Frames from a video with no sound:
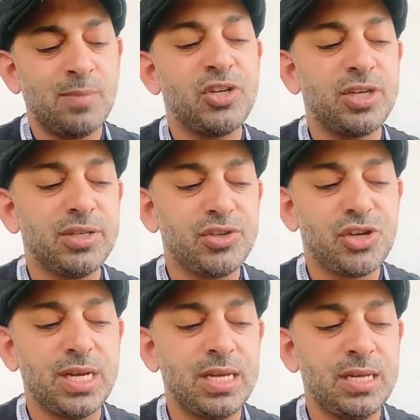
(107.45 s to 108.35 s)
I'm Jarius
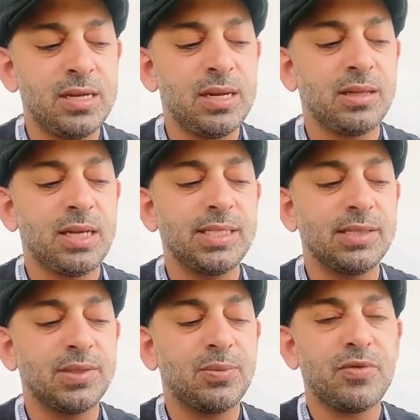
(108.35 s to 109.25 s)
Shaheen, a
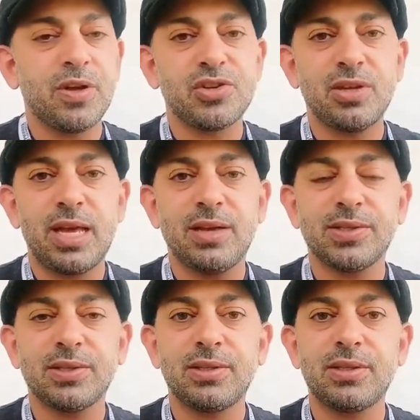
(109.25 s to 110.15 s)
licensed professional
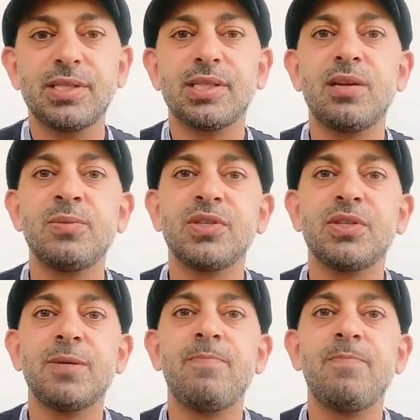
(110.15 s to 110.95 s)
counselor in the state of Missouri.